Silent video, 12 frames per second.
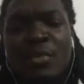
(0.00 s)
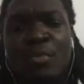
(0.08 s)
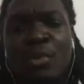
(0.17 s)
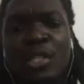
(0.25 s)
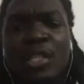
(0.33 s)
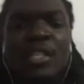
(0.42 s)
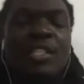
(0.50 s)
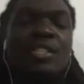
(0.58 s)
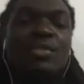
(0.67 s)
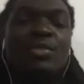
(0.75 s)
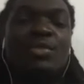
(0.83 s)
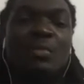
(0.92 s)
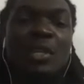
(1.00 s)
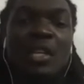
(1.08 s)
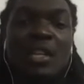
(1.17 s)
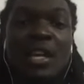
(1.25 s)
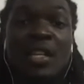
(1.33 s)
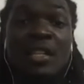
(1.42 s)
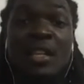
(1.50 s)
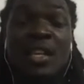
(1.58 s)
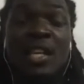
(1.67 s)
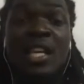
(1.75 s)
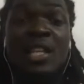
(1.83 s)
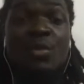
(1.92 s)
pointing it out to me that
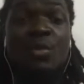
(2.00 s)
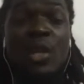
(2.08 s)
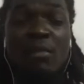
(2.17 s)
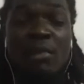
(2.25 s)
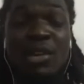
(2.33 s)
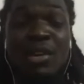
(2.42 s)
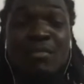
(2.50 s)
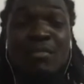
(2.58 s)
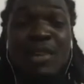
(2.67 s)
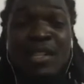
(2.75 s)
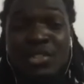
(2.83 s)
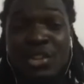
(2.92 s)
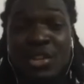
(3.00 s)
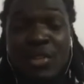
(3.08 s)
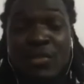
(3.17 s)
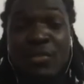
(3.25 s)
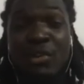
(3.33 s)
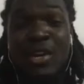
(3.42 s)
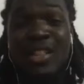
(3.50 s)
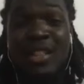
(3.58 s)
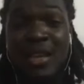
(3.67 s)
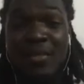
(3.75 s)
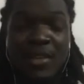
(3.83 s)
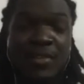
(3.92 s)
it will become mandatory for them
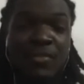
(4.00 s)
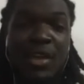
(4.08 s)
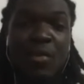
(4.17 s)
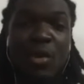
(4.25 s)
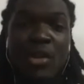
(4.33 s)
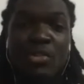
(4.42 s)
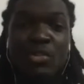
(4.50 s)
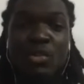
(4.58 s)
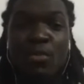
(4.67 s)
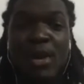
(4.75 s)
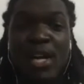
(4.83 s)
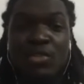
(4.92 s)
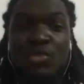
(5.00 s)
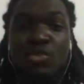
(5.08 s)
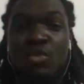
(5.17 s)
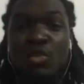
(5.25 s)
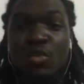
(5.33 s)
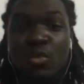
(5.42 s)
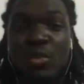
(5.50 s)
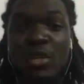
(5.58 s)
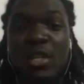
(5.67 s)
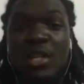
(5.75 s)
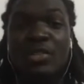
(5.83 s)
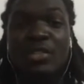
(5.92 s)
if they want to go back to school
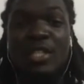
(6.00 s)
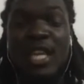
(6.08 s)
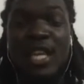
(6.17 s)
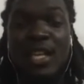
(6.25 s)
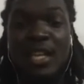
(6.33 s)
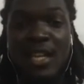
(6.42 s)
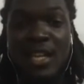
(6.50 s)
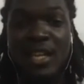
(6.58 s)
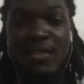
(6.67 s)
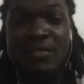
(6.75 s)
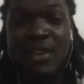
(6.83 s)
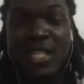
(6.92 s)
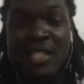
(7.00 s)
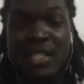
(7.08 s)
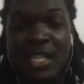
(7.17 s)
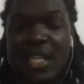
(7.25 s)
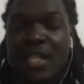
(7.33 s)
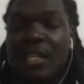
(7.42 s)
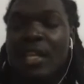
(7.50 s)
to take the vaccine.